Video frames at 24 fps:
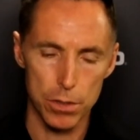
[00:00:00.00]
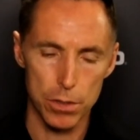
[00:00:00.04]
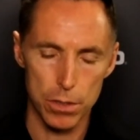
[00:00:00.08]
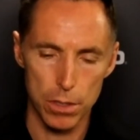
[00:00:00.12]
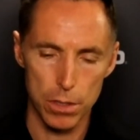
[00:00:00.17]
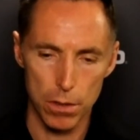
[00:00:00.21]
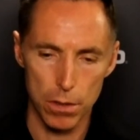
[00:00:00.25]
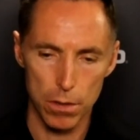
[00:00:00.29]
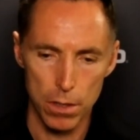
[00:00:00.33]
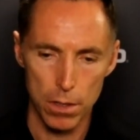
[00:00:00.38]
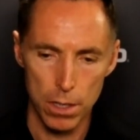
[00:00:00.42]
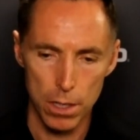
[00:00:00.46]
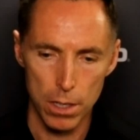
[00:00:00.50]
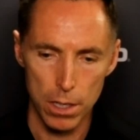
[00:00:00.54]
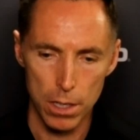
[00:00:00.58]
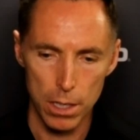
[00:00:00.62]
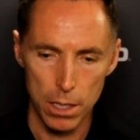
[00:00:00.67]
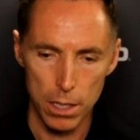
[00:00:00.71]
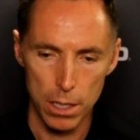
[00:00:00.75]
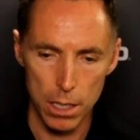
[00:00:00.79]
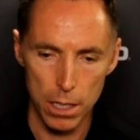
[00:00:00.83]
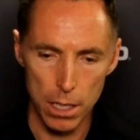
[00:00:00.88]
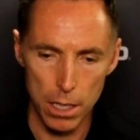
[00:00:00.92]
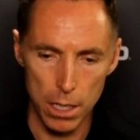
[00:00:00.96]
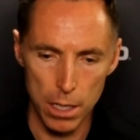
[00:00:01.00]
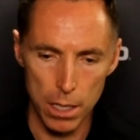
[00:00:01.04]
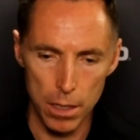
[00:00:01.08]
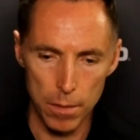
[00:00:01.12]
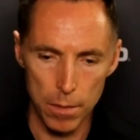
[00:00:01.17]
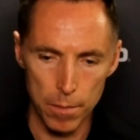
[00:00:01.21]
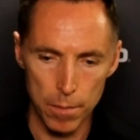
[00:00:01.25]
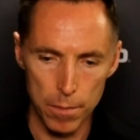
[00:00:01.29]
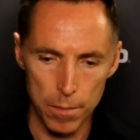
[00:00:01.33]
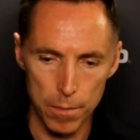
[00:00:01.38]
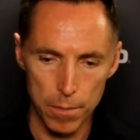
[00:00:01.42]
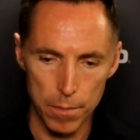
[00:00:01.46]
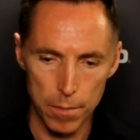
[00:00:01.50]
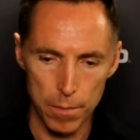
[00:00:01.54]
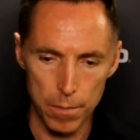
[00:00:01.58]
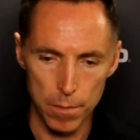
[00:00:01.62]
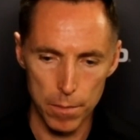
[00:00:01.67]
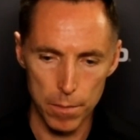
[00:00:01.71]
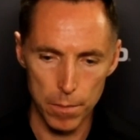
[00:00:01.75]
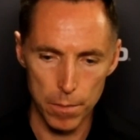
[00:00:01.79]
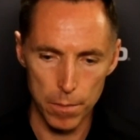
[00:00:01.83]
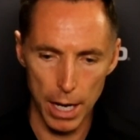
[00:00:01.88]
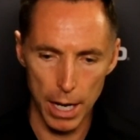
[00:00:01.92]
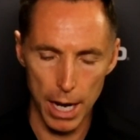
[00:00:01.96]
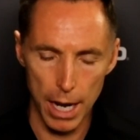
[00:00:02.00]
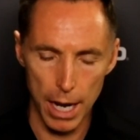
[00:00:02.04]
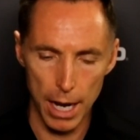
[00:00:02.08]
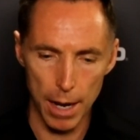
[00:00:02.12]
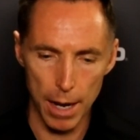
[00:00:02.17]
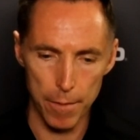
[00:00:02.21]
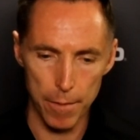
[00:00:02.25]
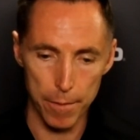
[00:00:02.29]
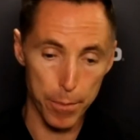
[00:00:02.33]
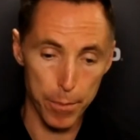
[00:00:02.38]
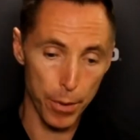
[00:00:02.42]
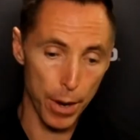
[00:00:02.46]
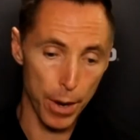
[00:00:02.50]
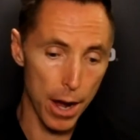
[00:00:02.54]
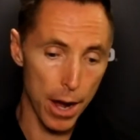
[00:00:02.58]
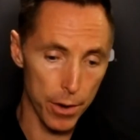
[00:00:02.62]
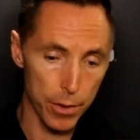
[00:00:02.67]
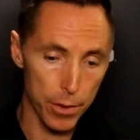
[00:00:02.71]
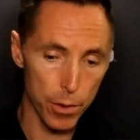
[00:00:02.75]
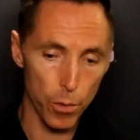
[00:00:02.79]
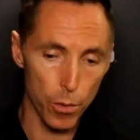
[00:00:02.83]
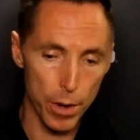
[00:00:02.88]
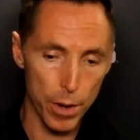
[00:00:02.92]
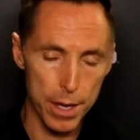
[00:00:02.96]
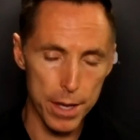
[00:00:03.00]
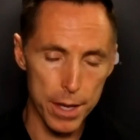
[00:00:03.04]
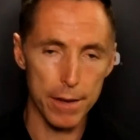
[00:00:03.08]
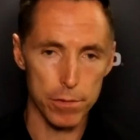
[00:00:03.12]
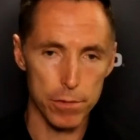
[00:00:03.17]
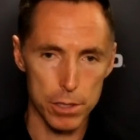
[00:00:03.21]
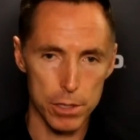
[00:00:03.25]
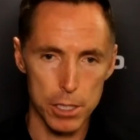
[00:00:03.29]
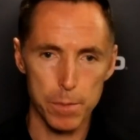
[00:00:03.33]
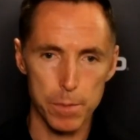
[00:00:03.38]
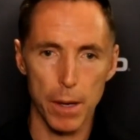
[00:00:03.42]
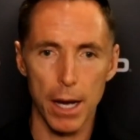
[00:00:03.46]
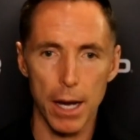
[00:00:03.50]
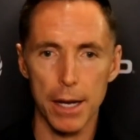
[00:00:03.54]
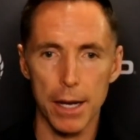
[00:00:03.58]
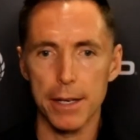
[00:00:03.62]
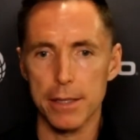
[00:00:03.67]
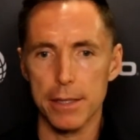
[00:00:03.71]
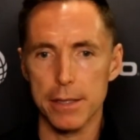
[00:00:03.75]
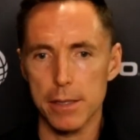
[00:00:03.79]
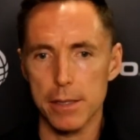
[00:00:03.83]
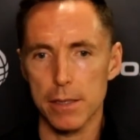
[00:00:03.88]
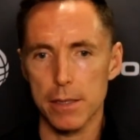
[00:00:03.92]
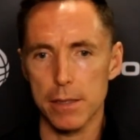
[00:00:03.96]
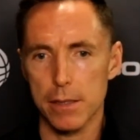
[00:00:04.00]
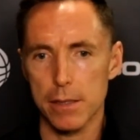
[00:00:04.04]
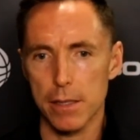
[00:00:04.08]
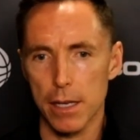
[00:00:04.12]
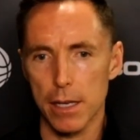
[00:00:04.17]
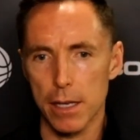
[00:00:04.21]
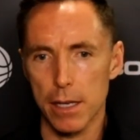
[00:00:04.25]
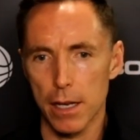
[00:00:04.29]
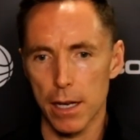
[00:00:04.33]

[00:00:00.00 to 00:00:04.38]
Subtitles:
So I'm proud of the way they've responded since then.